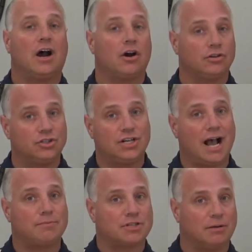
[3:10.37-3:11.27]
Are there
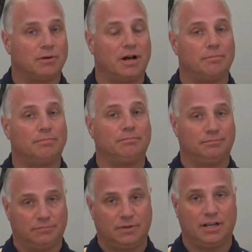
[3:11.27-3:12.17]
jobs coming
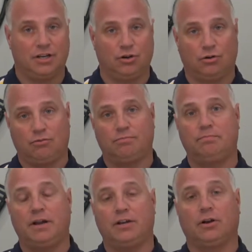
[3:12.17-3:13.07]
up in your
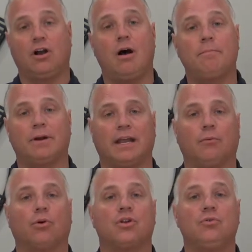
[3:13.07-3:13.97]
in your company
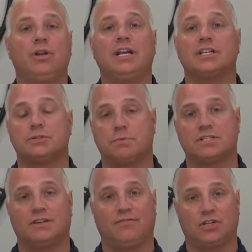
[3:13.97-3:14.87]
where you need a
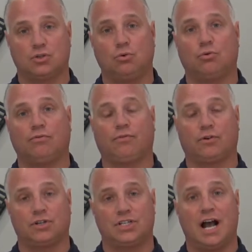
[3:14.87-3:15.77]
specific tool
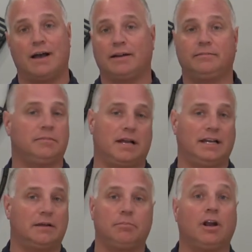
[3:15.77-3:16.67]
for a job? It might
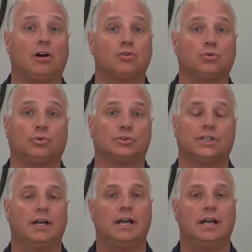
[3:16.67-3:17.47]
not be our tools.